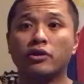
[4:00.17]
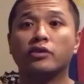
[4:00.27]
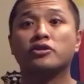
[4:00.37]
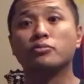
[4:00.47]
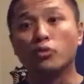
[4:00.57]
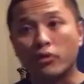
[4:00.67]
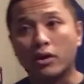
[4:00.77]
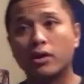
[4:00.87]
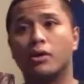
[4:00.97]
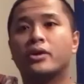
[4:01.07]
they're
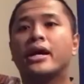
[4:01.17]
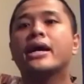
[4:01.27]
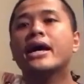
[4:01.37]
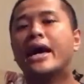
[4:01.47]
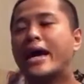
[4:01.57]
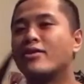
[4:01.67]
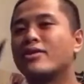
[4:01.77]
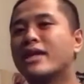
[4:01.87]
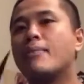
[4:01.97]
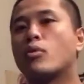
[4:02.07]
smoother, okay, and they're
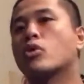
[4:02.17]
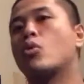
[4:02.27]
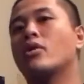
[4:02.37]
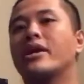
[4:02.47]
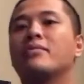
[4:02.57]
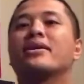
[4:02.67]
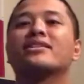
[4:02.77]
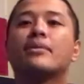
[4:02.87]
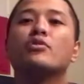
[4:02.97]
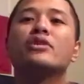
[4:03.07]
a lot more coordinated
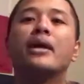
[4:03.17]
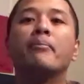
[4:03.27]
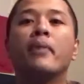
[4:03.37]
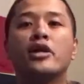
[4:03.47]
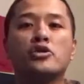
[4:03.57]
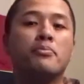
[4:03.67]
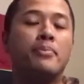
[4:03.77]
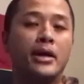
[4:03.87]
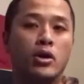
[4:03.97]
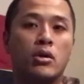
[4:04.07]
because I'm using a much
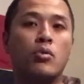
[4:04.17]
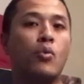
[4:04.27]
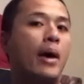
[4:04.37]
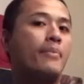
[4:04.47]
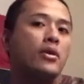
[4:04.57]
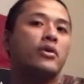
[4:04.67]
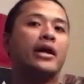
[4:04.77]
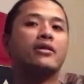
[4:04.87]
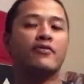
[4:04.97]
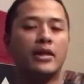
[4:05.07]
bigger weapon,
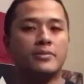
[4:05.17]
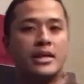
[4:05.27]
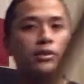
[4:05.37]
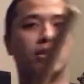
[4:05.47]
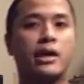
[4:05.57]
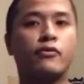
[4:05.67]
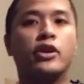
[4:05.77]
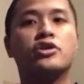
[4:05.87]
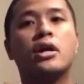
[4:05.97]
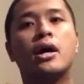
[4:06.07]
okay. It develops that
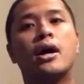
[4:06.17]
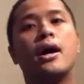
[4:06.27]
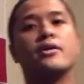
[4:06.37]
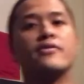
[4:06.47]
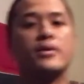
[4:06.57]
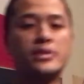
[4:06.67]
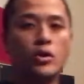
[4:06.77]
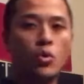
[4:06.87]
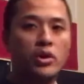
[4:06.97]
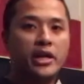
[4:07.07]
leverage, develops
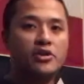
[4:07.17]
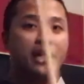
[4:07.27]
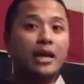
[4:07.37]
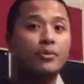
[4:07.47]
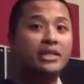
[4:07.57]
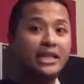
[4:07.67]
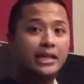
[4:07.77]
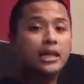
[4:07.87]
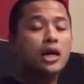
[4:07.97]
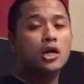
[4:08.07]
that coordination that I would
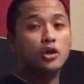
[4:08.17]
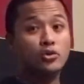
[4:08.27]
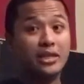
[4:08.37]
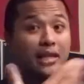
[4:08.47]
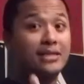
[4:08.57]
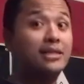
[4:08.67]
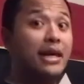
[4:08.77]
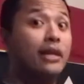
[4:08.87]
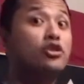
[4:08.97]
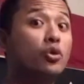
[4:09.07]
need using that
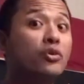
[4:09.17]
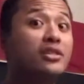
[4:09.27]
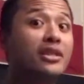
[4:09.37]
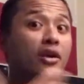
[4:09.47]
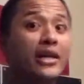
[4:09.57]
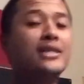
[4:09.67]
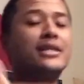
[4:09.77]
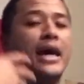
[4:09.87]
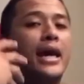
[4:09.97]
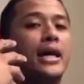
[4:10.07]
stick. So there is